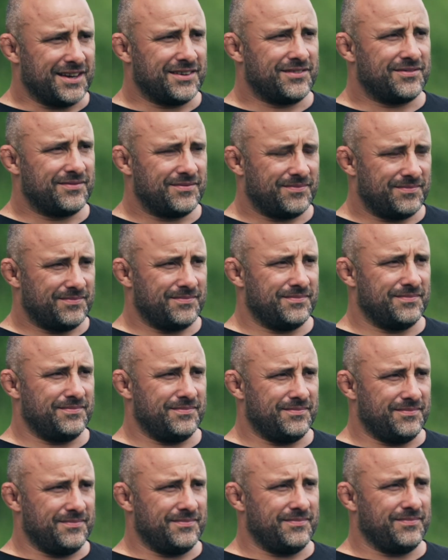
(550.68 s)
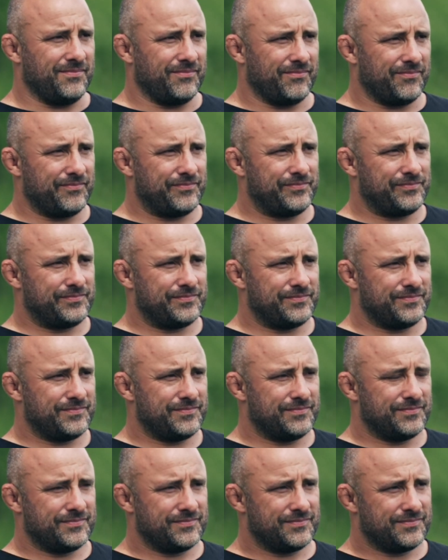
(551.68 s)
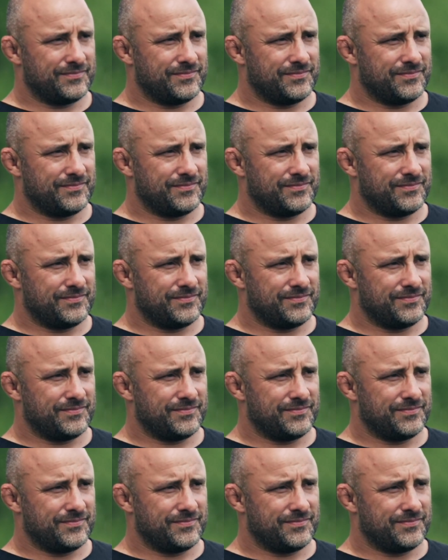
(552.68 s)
a hierarchy in a way, through